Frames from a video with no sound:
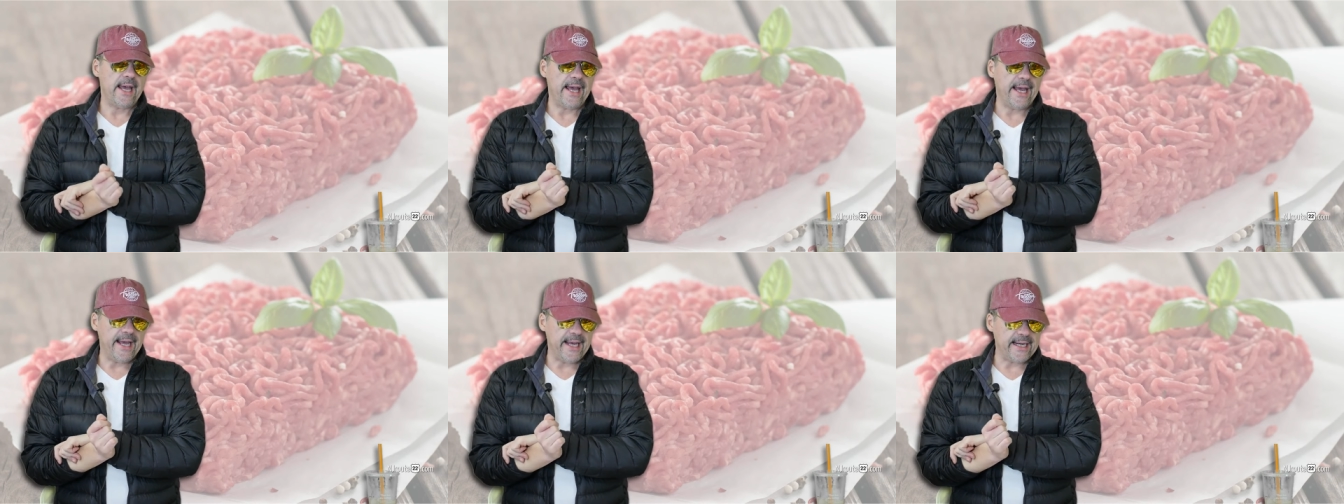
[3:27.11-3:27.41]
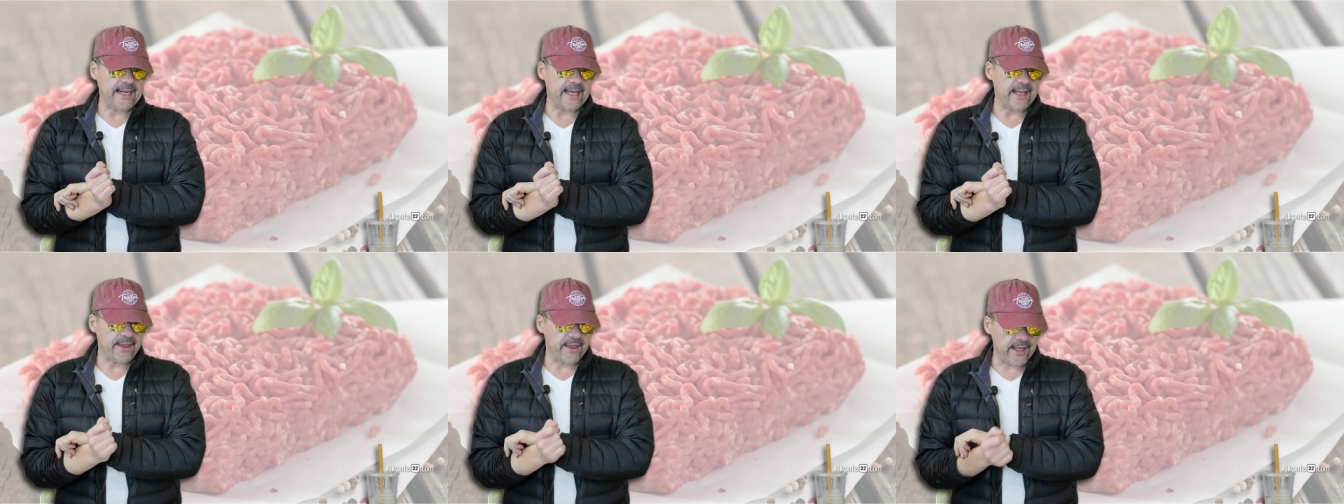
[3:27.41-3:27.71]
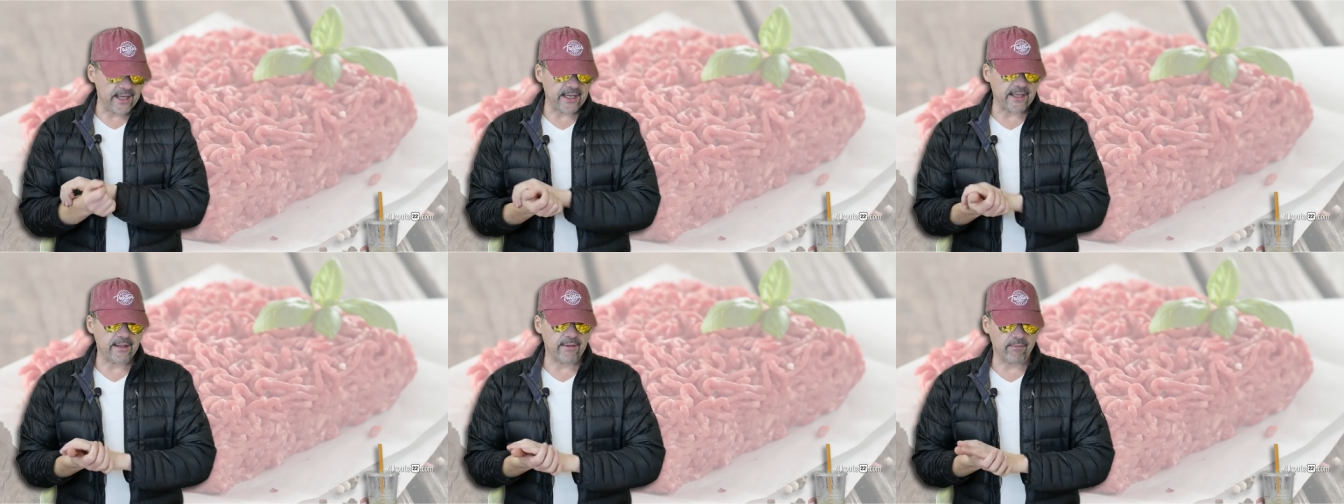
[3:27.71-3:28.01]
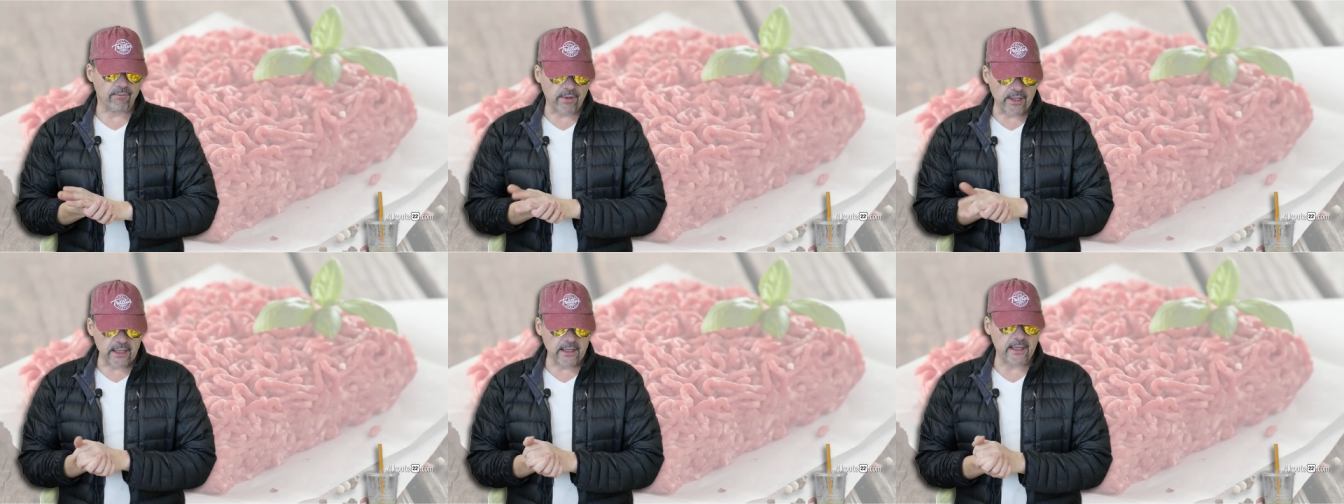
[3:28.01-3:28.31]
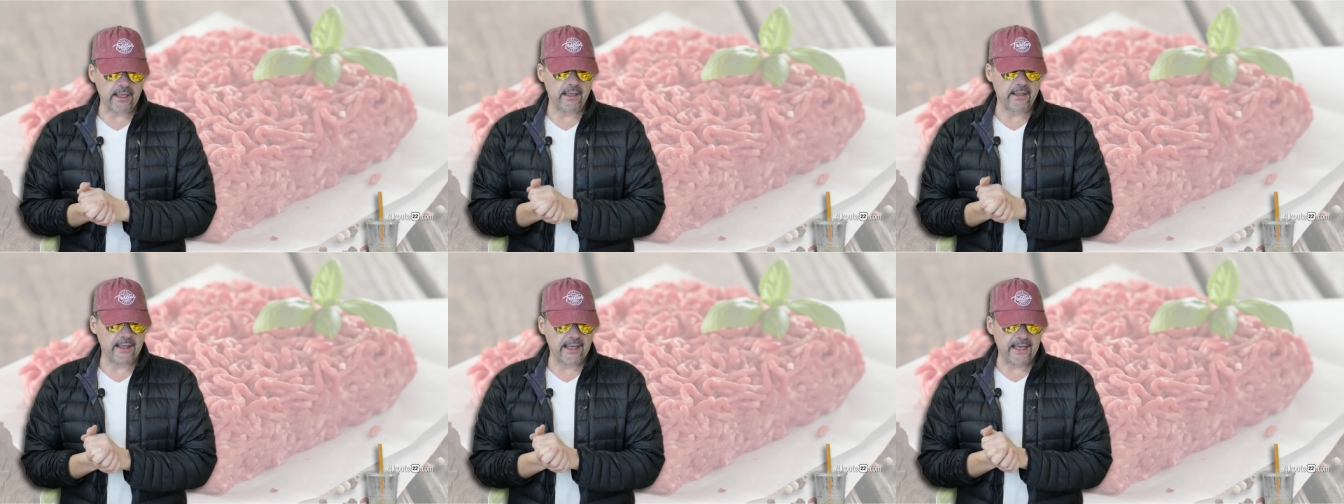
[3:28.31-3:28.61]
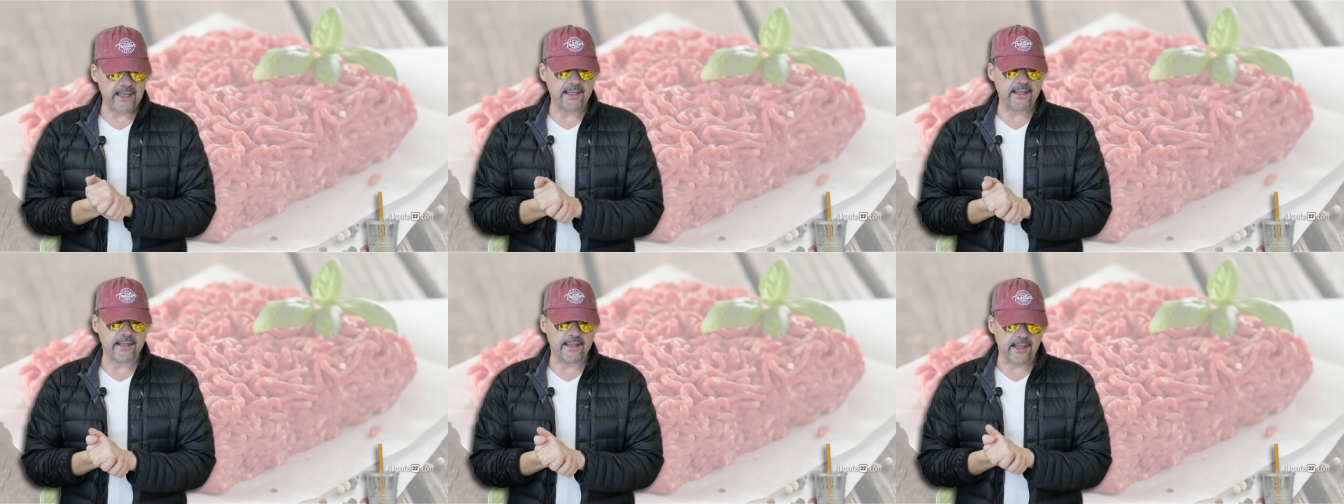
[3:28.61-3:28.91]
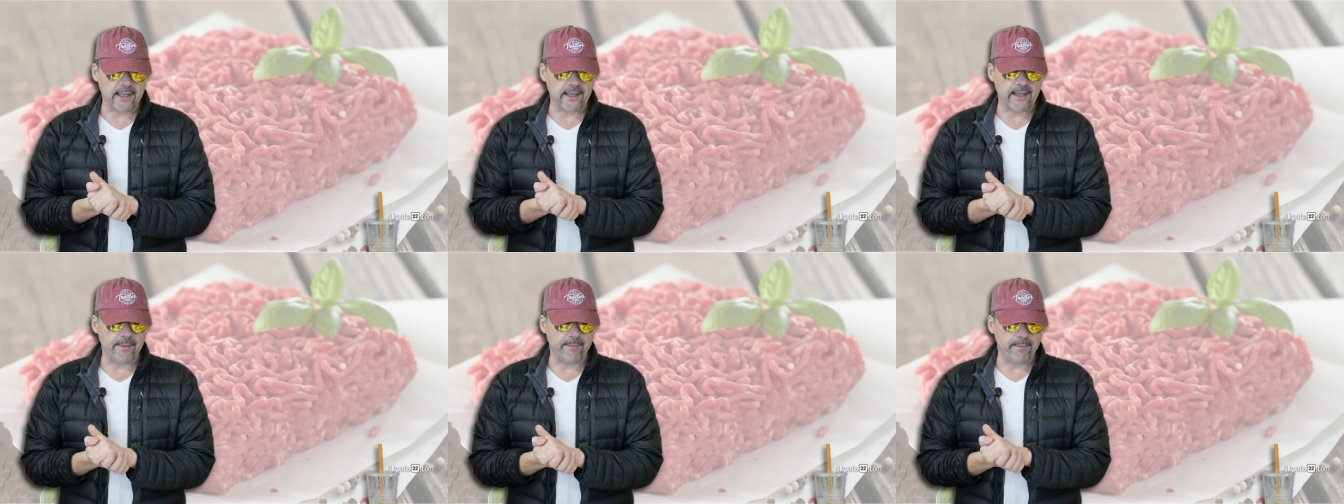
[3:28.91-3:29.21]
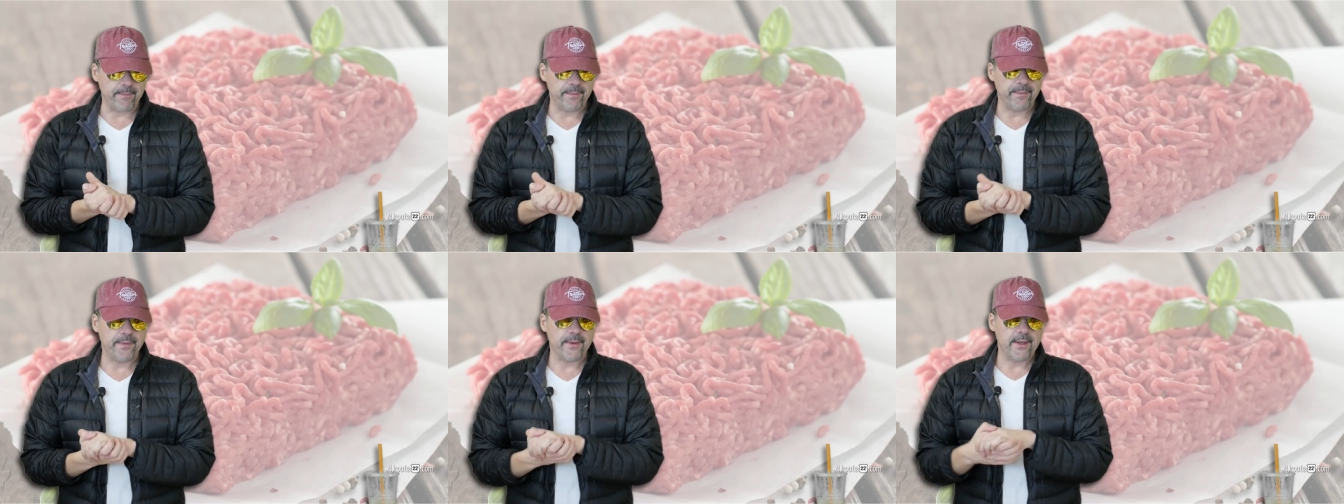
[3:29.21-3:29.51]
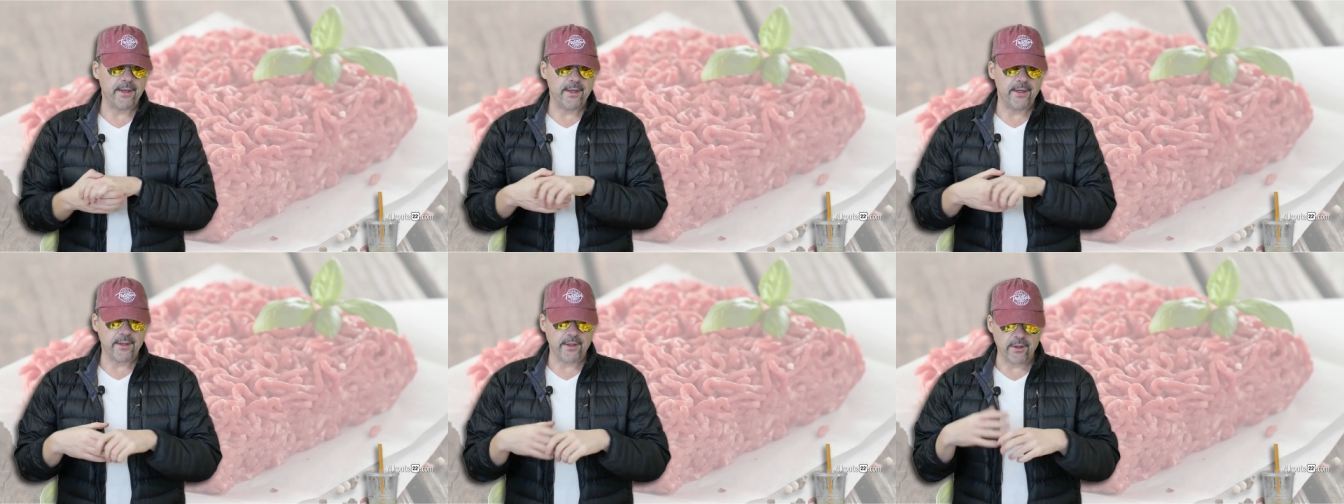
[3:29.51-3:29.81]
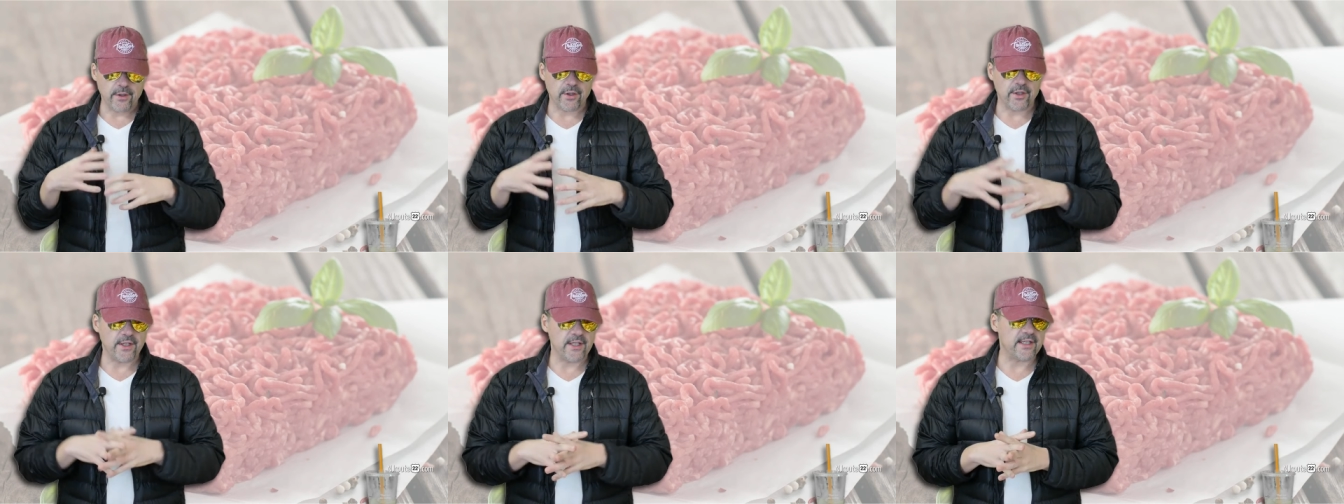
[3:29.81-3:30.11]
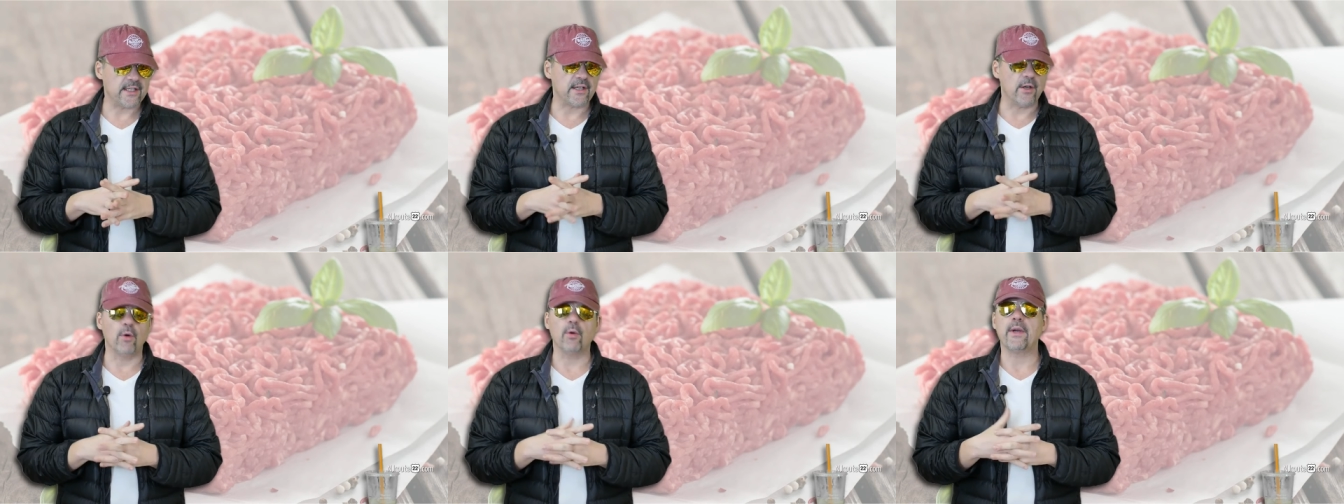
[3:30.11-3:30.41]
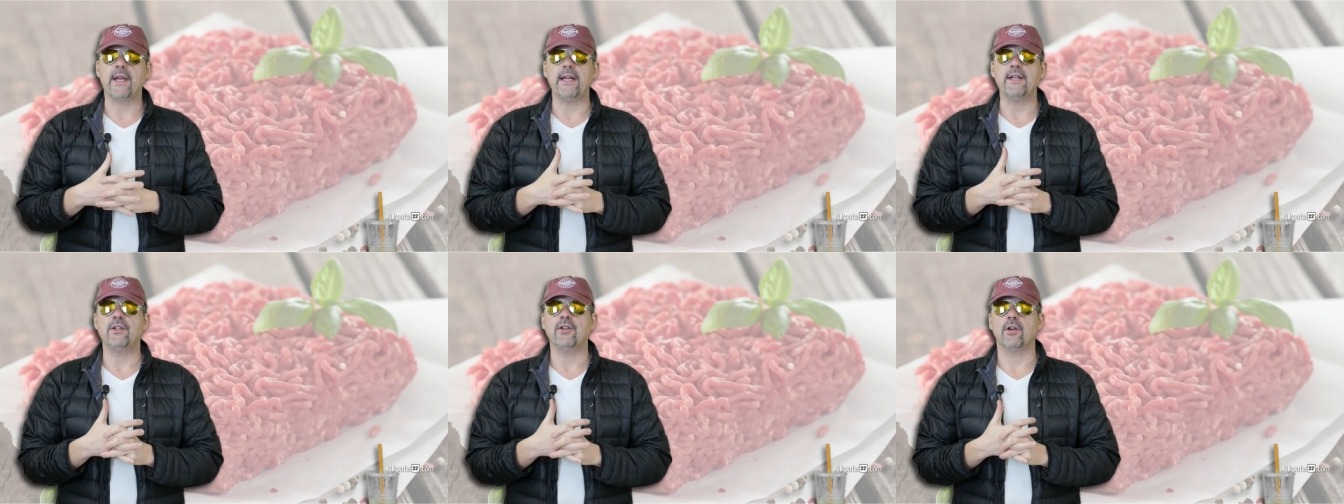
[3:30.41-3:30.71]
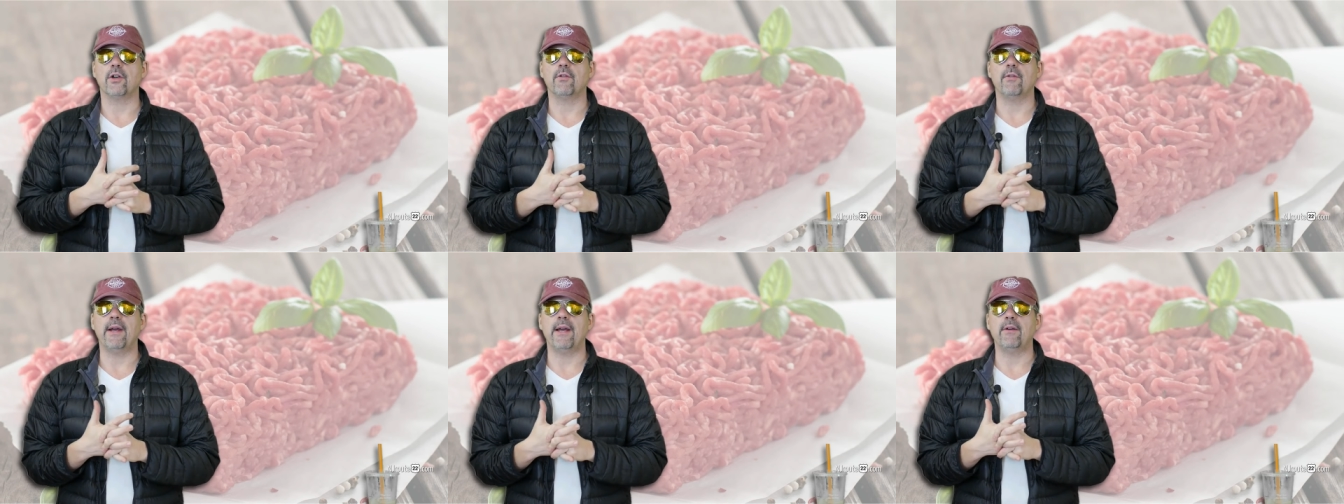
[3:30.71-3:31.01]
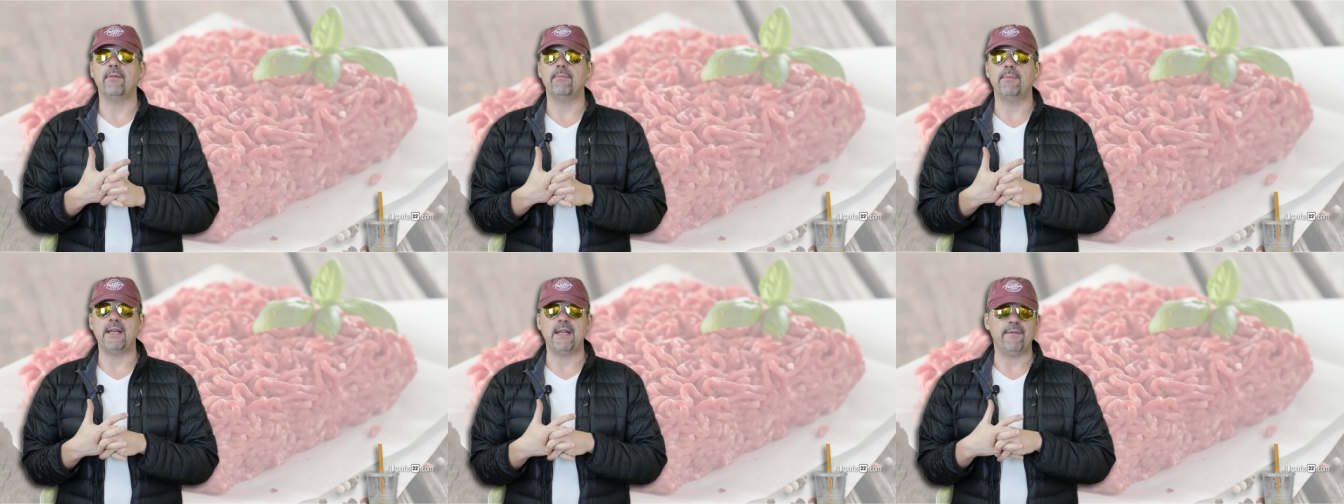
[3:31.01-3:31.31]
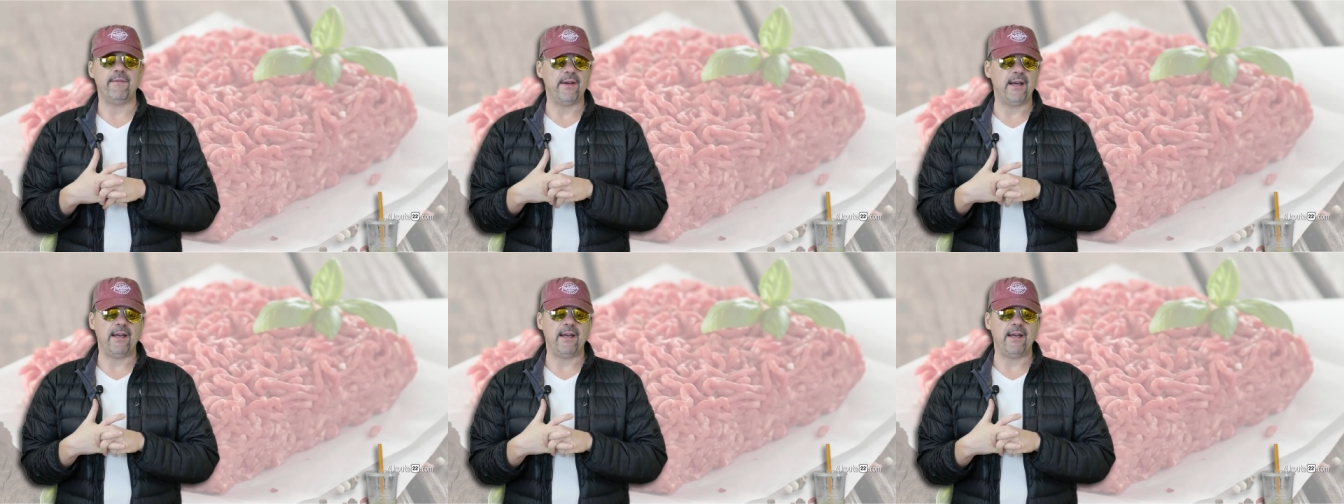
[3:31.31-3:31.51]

And I think really that um, you should just go get your ground beef.